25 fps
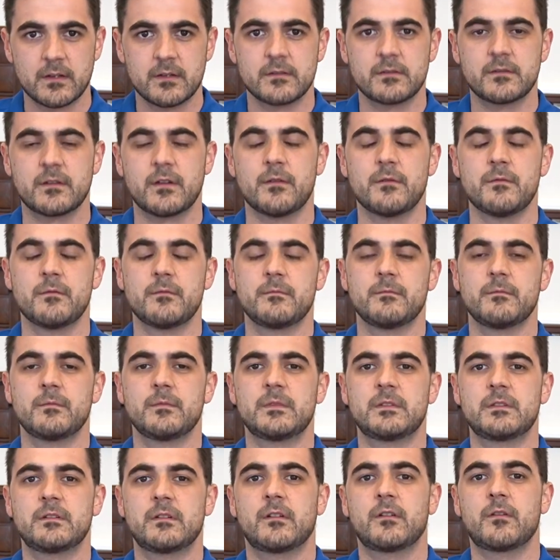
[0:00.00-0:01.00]
So,
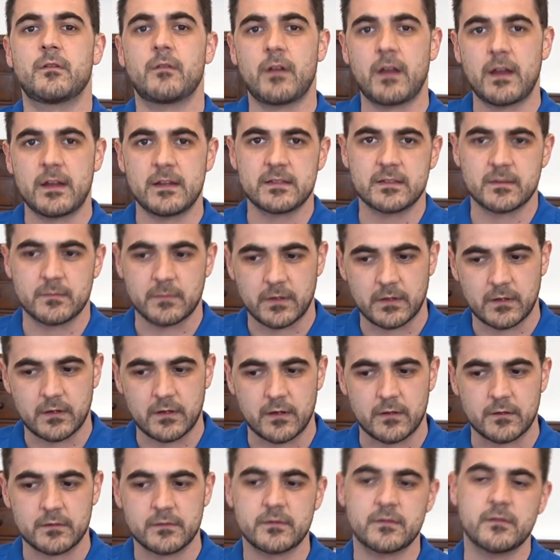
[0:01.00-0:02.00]
to create some of the
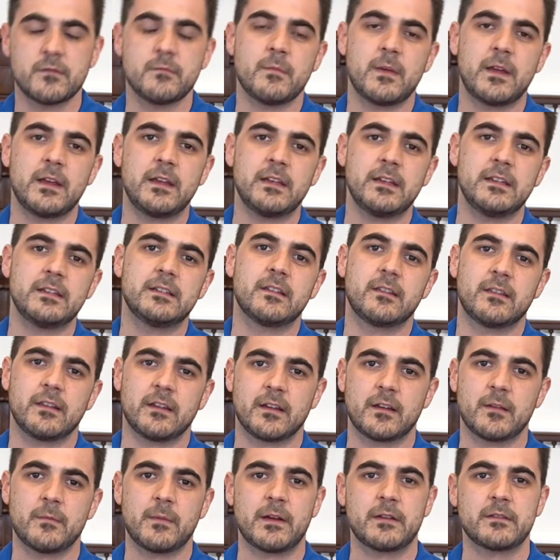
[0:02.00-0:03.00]
costs, you may need to
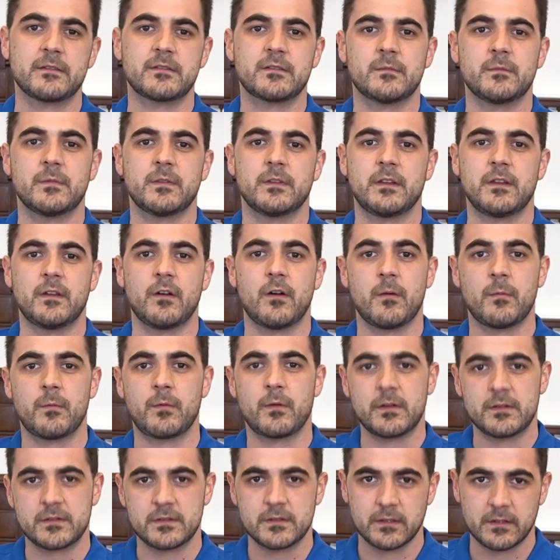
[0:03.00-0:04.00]
think about some of the
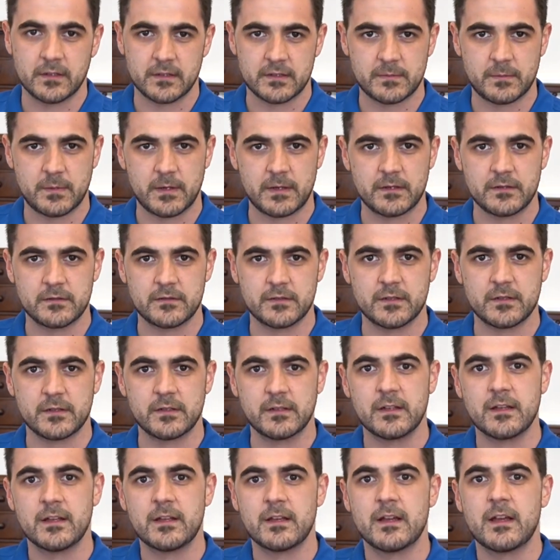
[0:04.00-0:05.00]
operational expenditure